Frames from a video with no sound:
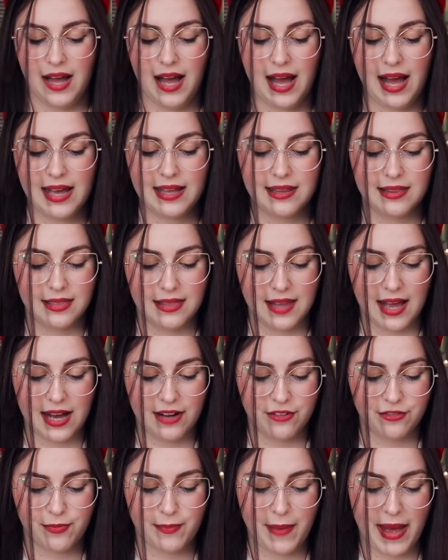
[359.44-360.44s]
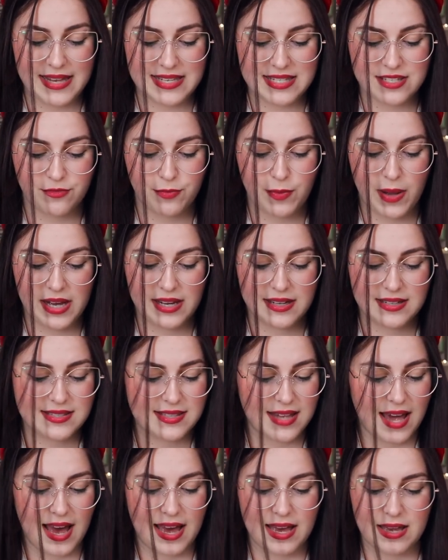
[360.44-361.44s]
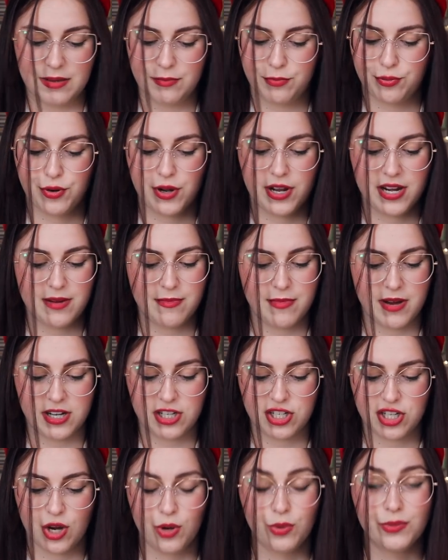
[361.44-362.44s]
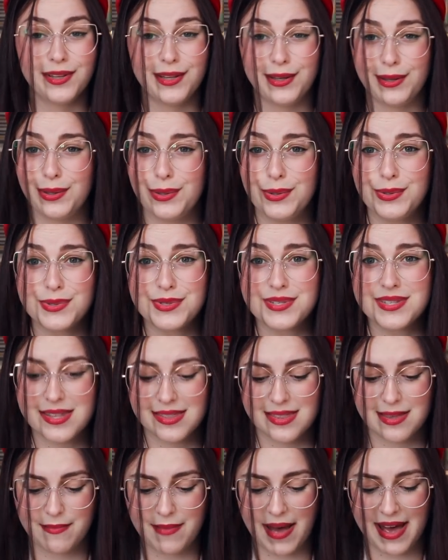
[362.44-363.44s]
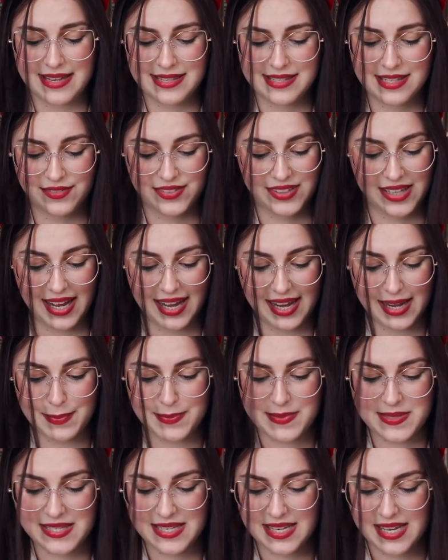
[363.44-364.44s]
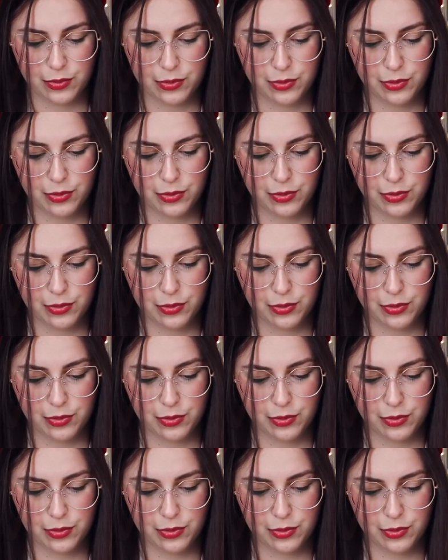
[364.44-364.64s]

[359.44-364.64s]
I love massive mugs. I pretty much only use the massive types.